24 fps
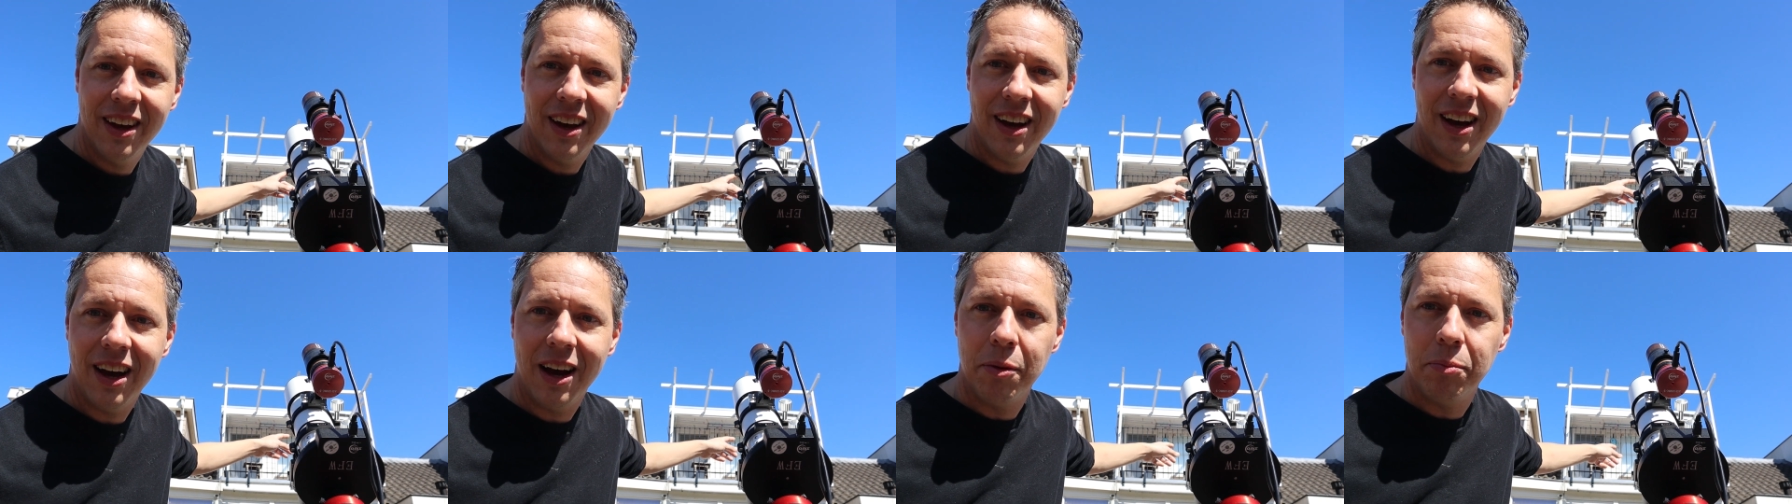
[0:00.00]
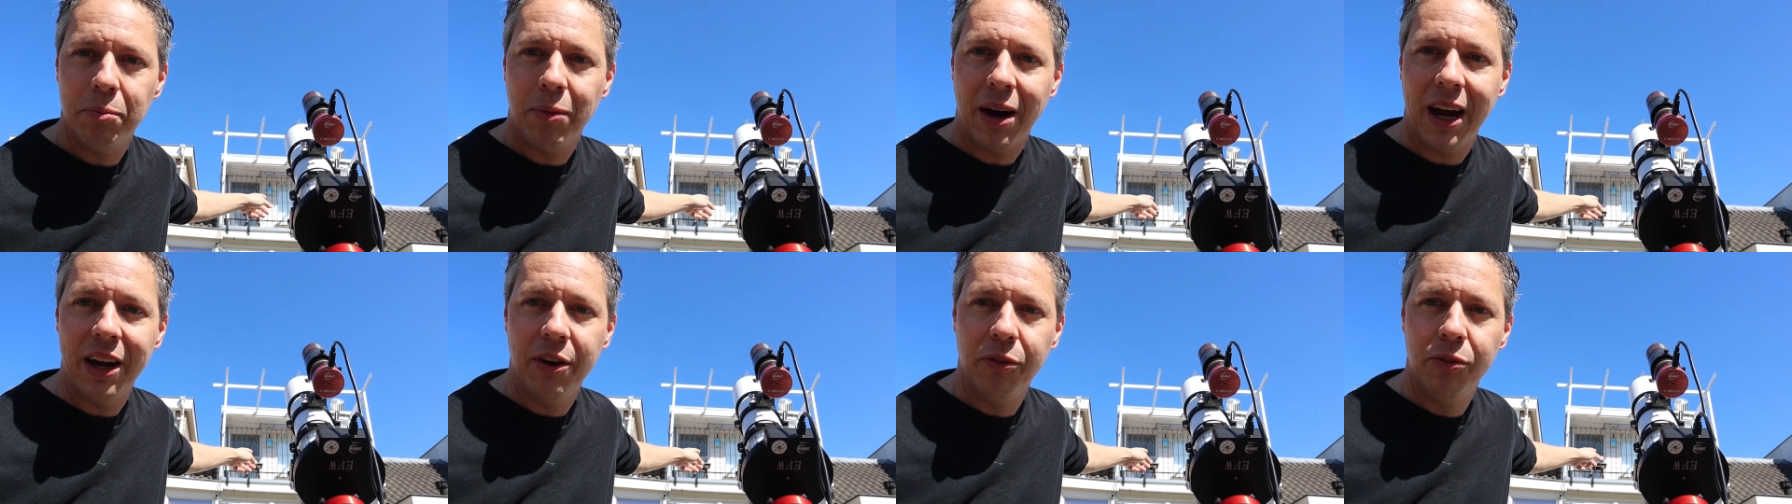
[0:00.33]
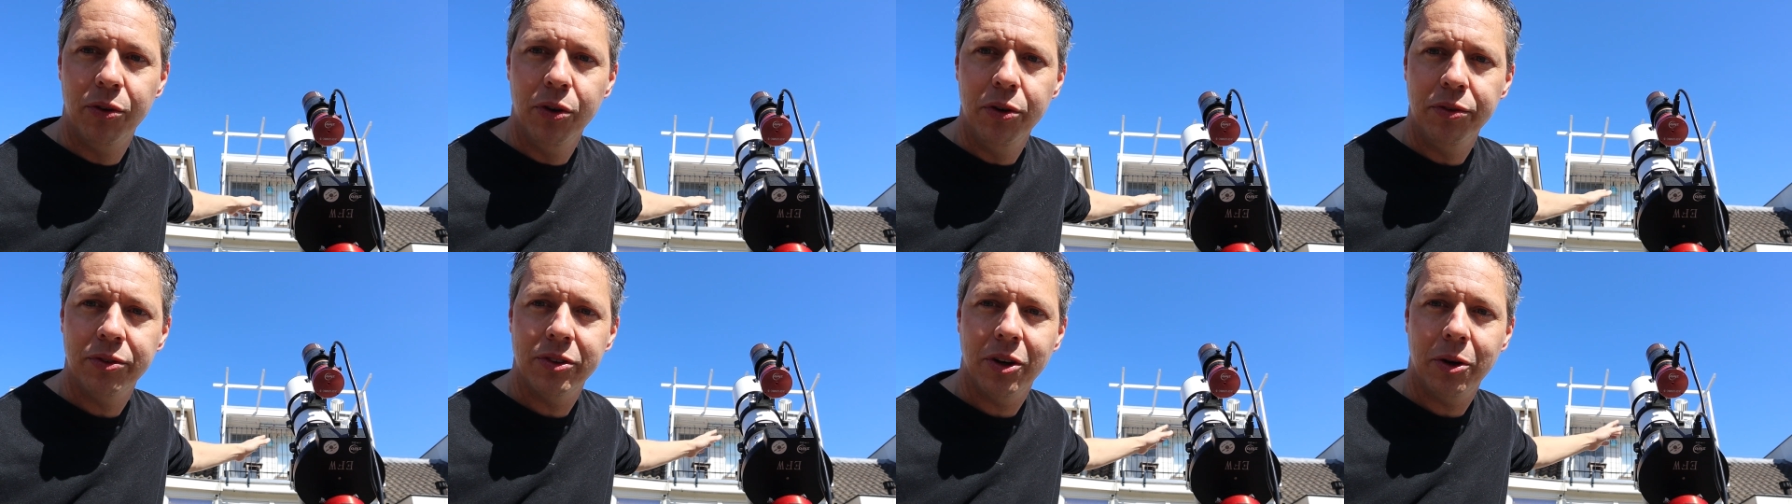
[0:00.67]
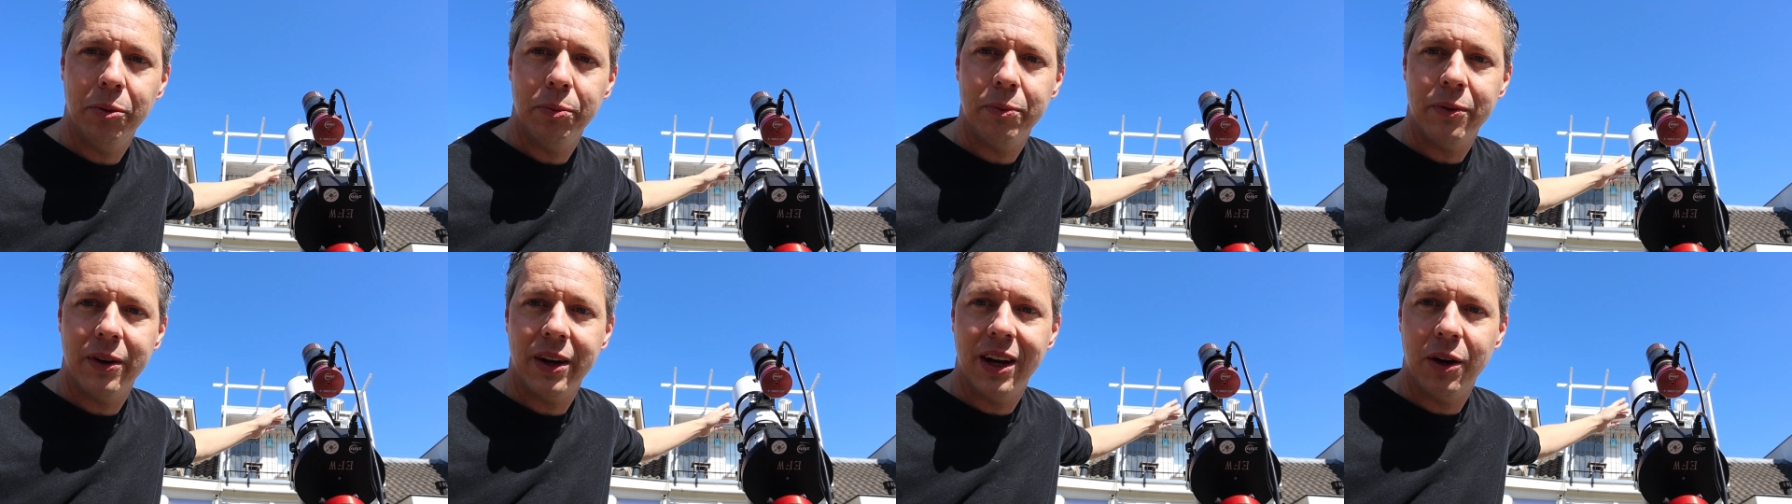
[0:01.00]
uh, my
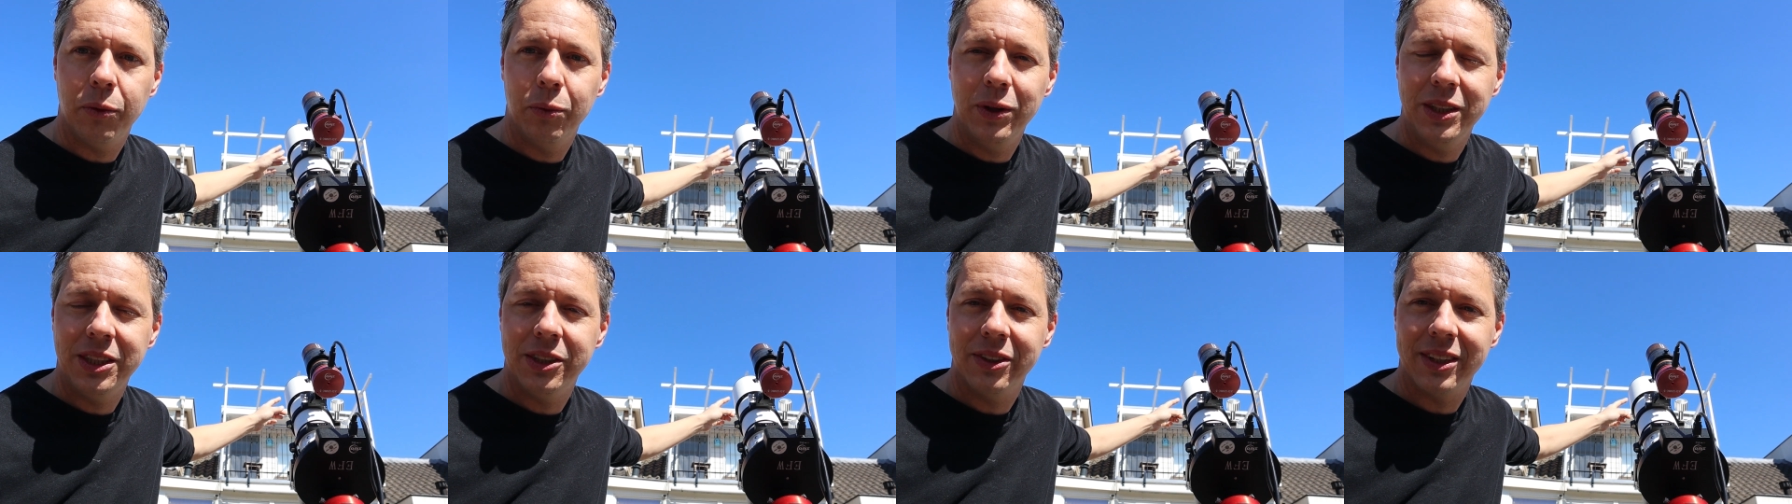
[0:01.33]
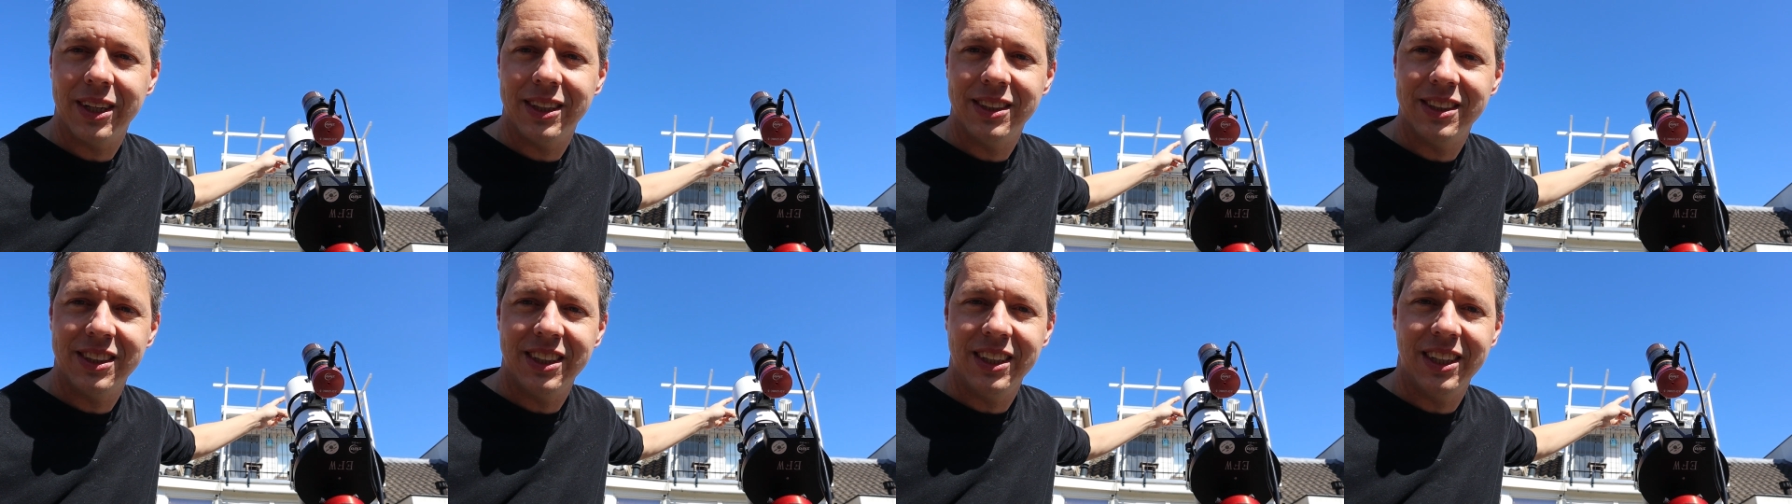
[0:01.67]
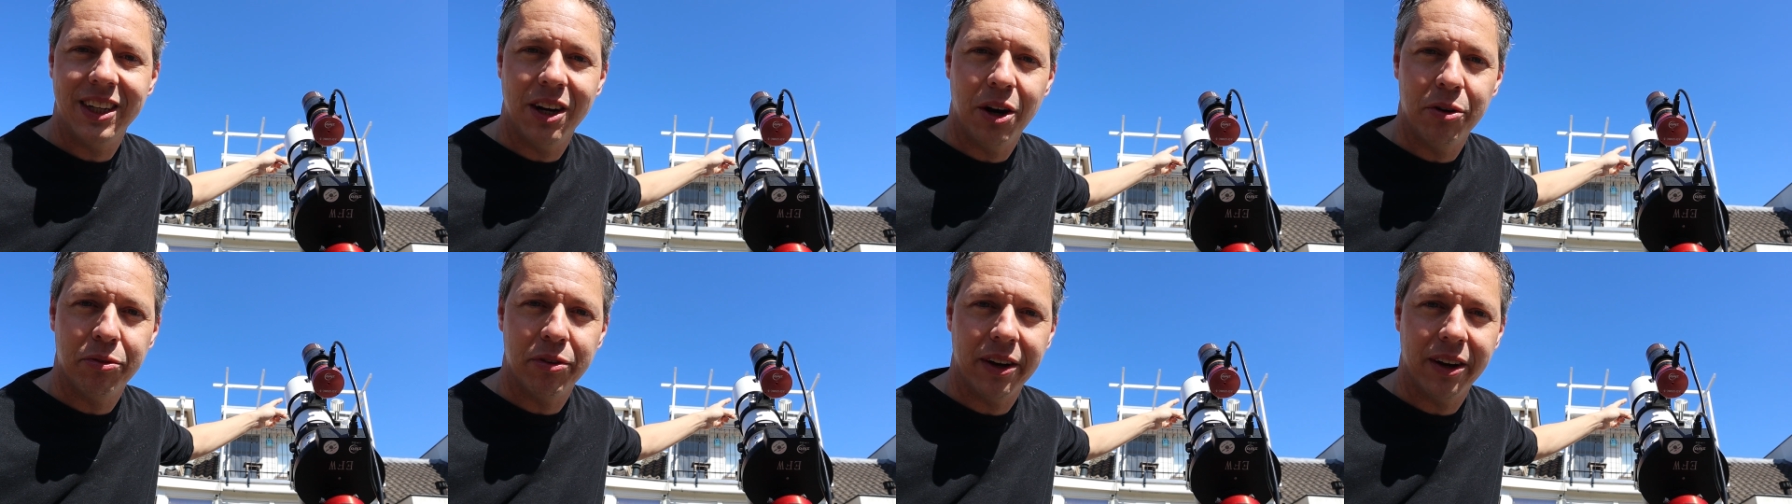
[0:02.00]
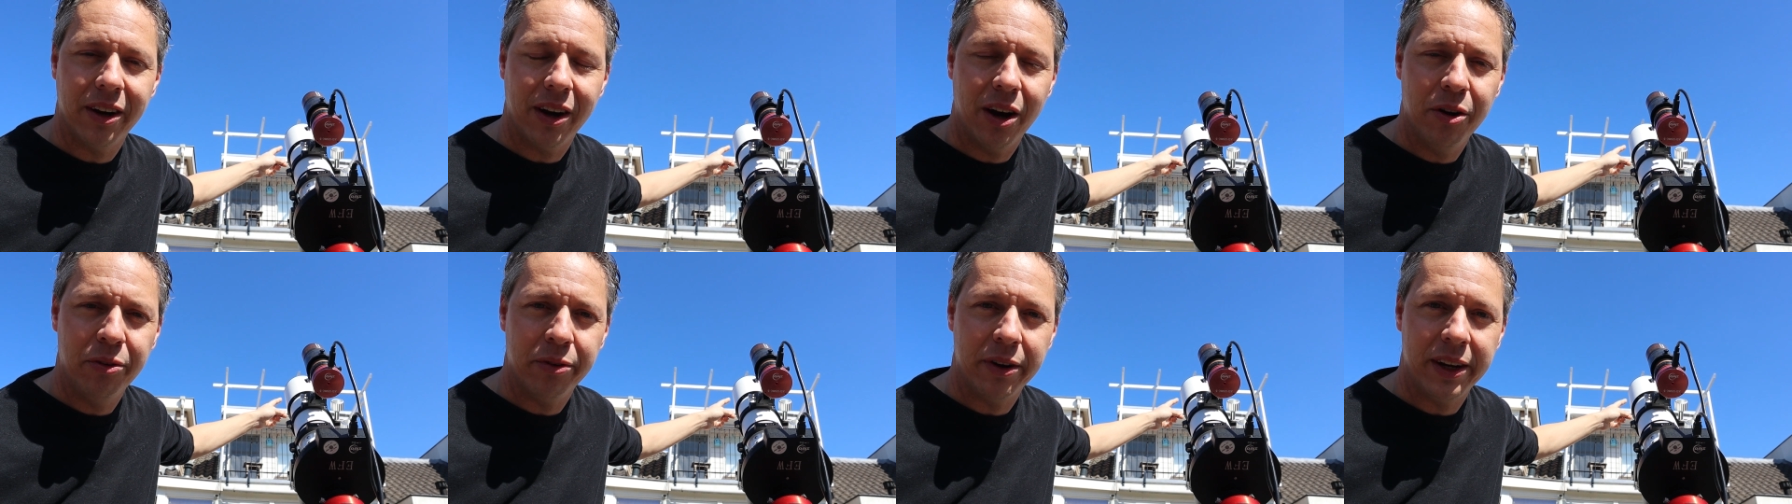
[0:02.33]
rooftop, uh, which you can see
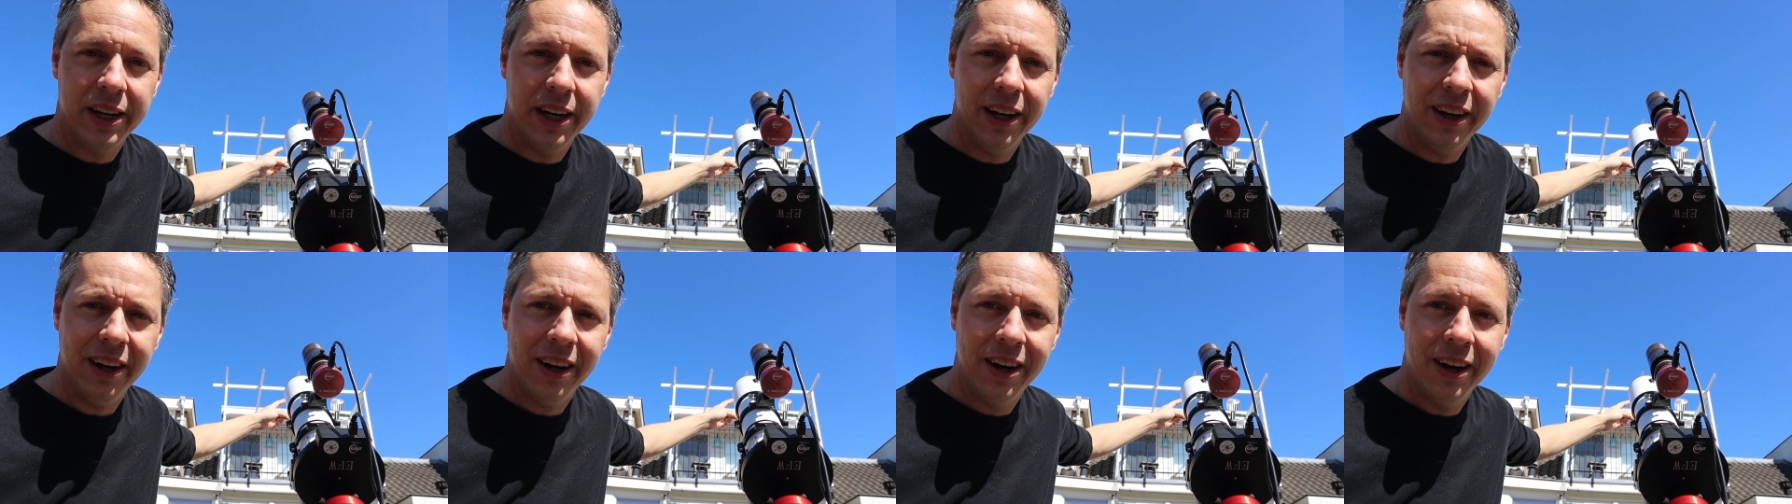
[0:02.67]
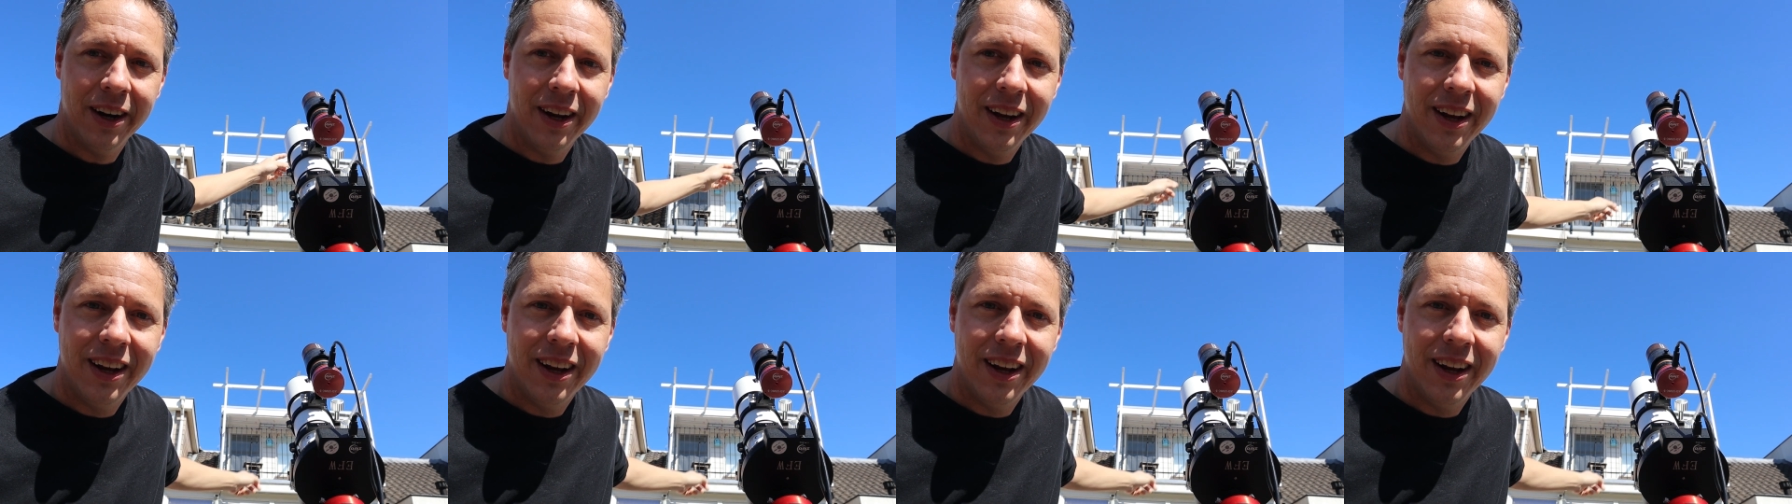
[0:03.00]
over uh, over here.